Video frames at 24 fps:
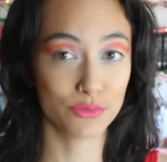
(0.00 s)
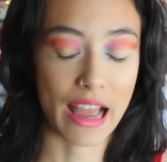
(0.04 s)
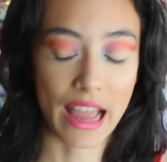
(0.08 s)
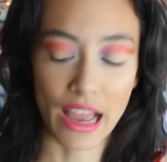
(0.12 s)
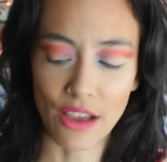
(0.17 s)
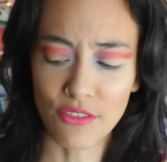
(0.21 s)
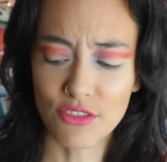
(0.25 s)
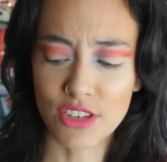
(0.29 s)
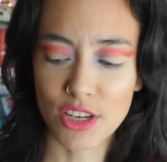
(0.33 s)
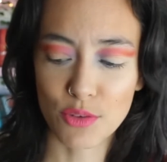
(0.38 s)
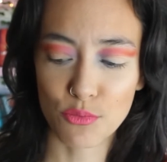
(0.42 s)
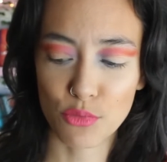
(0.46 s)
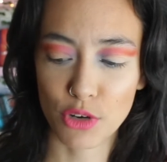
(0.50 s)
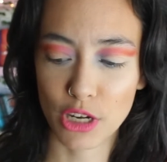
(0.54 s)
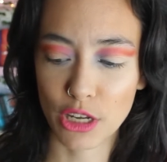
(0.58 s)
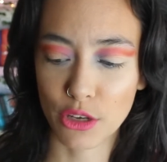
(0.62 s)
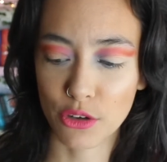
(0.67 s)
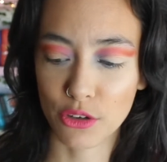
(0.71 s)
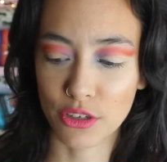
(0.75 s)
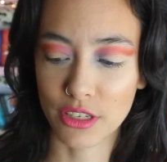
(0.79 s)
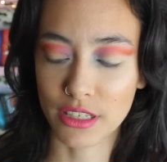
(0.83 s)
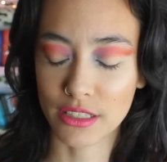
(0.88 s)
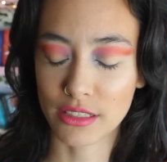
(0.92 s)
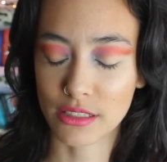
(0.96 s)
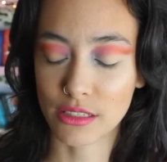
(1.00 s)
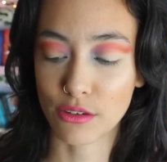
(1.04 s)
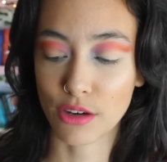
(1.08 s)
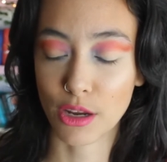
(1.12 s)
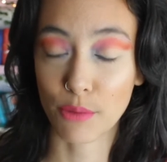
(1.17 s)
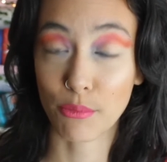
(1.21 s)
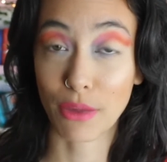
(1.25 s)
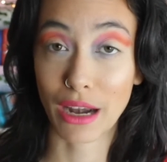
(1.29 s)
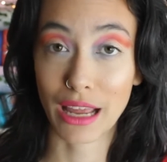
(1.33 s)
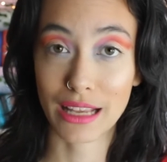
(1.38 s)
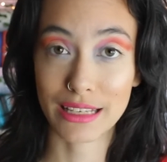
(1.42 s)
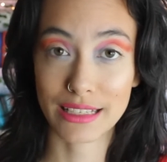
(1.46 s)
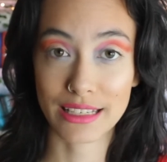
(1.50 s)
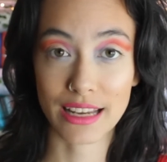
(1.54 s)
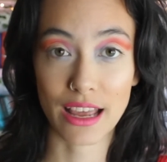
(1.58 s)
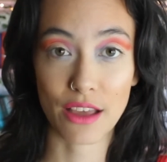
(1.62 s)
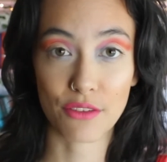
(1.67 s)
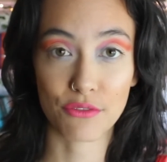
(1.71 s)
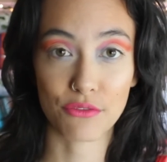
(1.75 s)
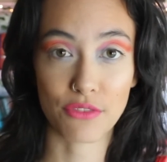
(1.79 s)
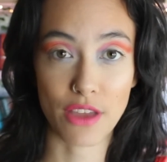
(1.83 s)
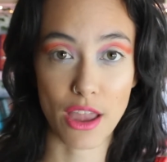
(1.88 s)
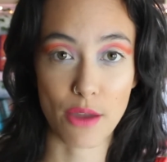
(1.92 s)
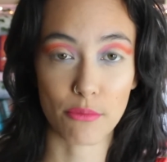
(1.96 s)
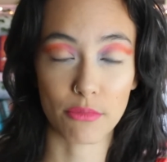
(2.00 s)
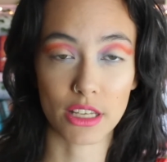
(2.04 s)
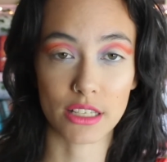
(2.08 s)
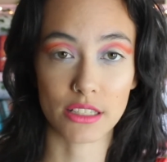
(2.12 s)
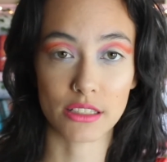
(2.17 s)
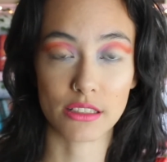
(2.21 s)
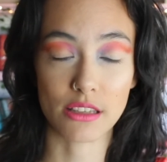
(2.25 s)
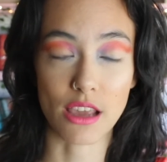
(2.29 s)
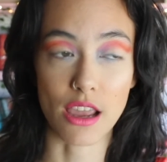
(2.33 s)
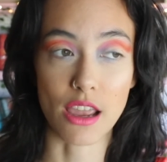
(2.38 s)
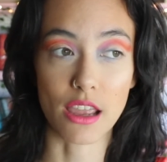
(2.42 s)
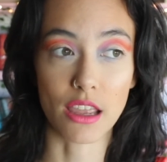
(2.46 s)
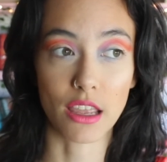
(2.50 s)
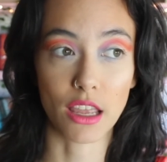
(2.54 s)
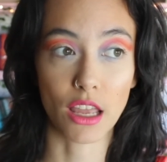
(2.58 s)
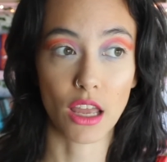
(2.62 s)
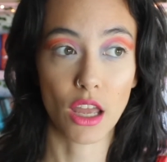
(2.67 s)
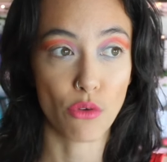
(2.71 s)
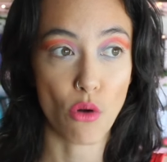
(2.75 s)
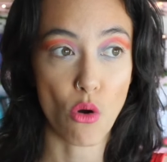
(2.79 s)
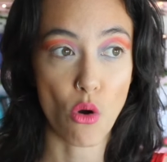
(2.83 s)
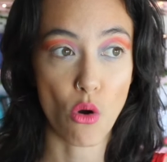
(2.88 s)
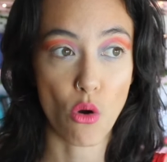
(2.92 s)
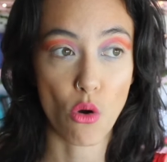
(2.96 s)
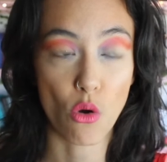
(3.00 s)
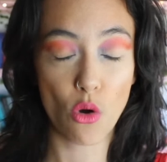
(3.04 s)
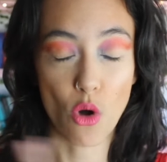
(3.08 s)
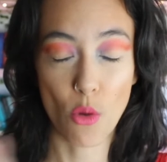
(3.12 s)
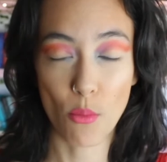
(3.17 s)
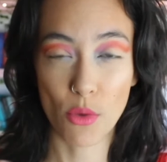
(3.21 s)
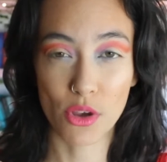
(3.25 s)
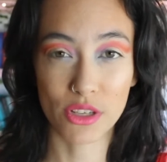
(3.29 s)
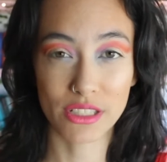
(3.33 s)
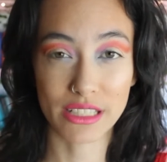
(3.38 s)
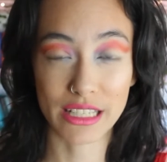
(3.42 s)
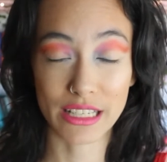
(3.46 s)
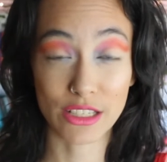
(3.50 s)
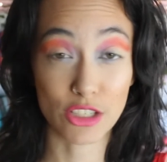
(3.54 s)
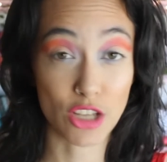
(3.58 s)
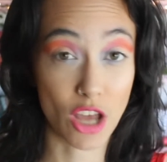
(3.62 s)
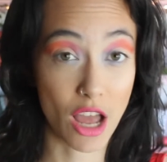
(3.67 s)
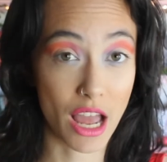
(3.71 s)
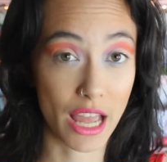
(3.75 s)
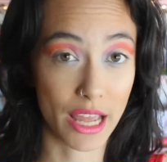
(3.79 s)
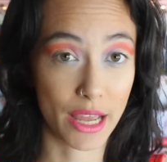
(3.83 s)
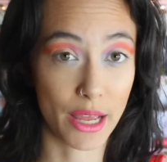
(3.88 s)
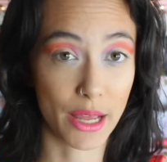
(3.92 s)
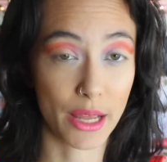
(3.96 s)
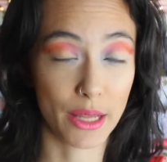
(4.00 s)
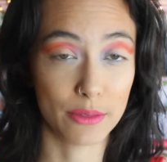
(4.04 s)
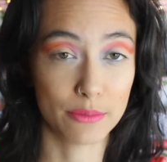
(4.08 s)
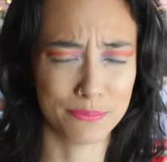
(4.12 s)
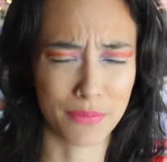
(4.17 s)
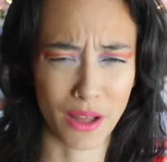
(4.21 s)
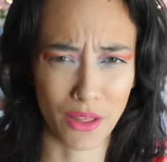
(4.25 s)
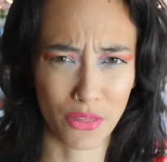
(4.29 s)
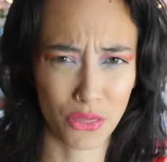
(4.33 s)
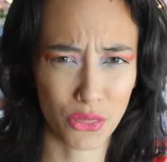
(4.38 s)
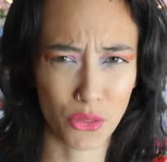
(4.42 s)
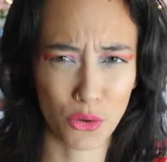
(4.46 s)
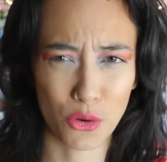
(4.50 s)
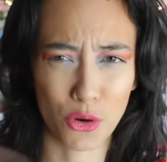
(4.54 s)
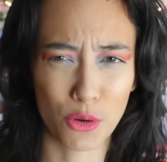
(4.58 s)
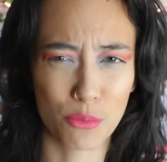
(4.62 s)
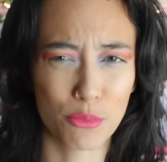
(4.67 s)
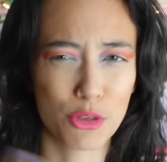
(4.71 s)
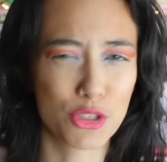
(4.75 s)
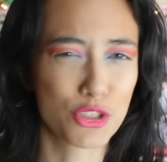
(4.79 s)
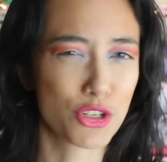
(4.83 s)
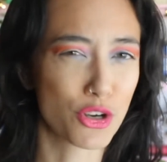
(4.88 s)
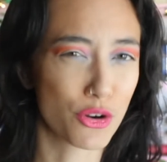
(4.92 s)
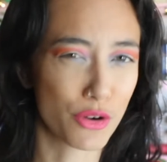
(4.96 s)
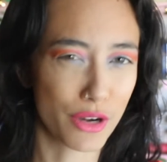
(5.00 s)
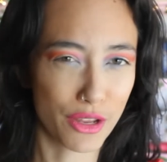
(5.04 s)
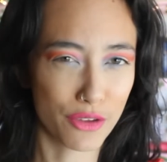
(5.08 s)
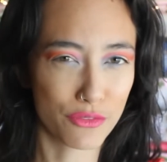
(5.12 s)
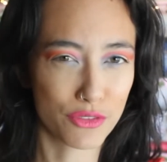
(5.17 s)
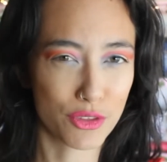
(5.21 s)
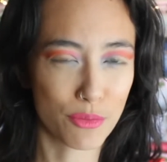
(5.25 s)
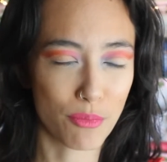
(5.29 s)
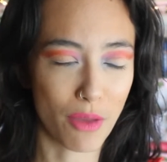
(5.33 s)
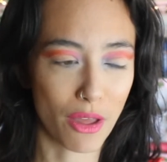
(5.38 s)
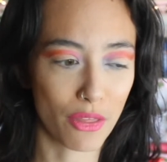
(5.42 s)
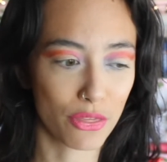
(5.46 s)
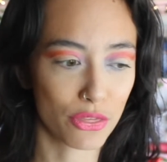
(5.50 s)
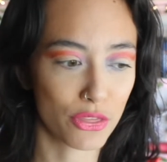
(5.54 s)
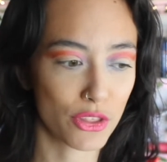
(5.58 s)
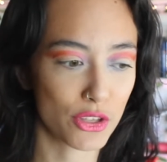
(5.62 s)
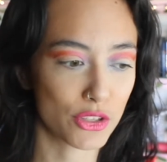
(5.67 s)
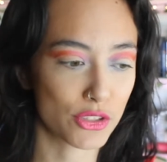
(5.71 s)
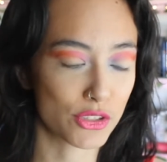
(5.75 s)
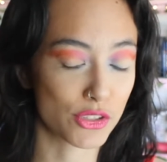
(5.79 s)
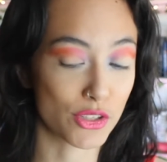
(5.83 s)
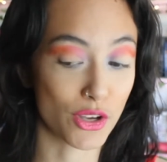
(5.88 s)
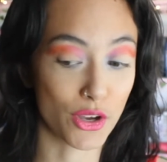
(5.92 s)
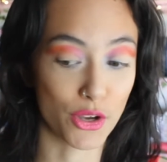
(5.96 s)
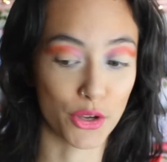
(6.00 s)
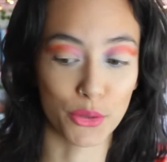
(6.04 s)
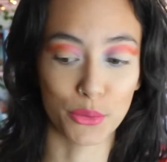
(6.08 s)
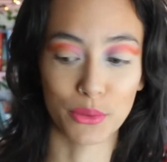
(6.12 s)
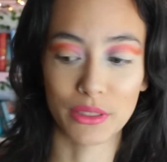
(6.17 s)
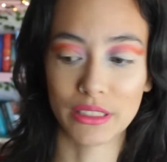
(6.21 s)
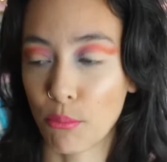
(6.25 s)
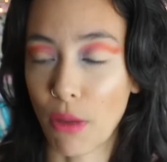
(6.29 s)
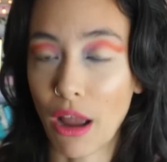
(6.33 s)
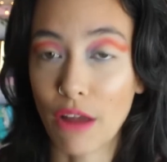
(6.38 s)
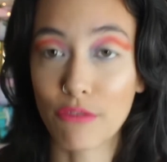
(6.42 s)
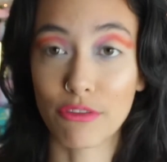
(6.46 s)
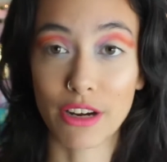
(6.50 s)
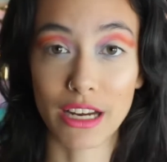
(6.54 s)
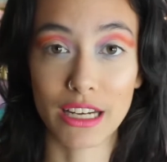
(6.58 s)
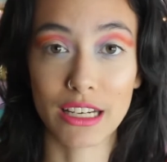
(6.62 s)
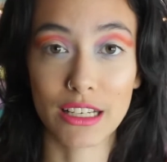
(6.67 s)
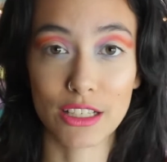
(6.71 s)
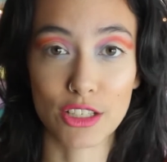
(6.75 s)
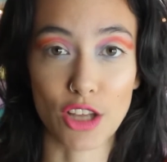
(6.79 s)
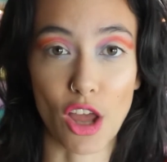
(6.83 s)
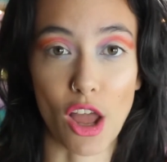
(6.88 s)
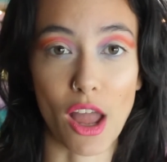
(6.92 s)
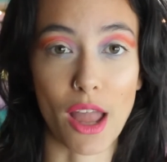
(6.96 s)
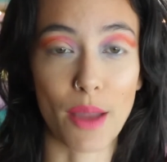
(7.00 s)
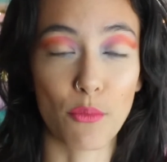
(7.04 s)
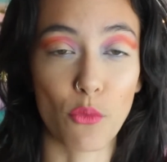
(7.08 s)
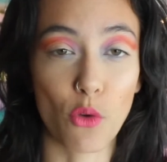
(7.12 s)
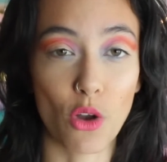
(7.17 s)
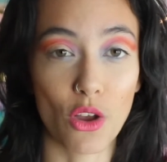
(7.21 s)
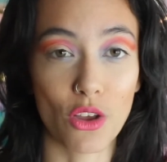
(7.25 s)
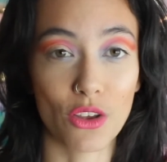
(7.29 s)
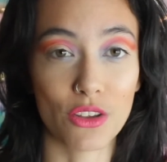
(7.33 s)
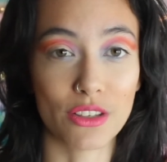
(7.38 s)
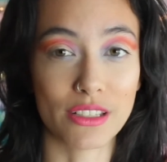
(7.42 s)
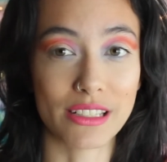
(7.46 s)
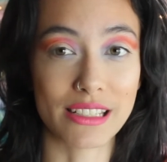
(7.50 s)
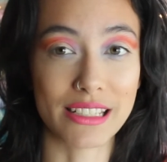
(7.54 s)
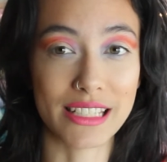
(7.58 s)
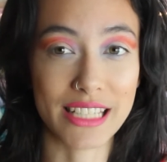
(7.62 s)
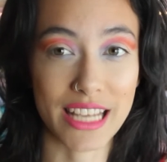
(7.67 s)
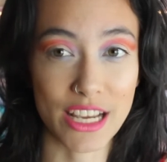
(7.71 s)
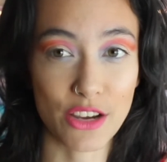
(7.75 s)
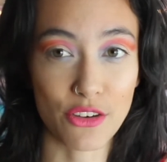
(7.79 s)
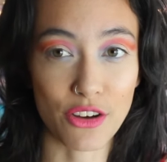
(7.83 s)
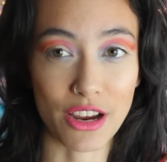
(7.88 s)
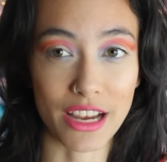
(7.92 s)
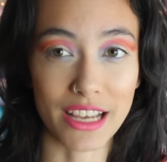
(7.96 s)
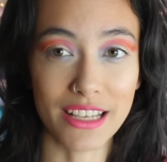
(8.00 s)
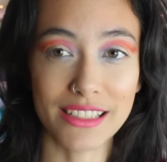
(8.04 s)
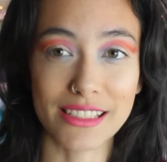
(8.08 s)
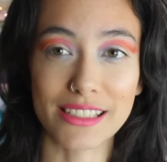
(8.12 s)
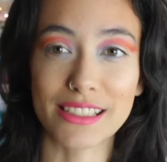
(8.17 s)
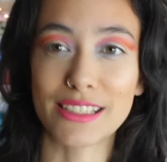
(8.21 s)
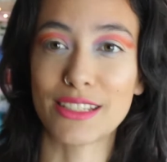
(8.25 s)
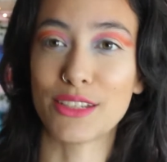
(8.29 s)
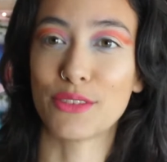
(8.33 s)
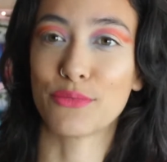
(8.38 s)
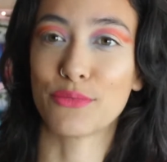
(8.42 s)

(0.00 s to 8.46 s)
I have done pretty good considering, but I did have family staying for almost the entire month, or a majority of the month, so my reading time was decreased,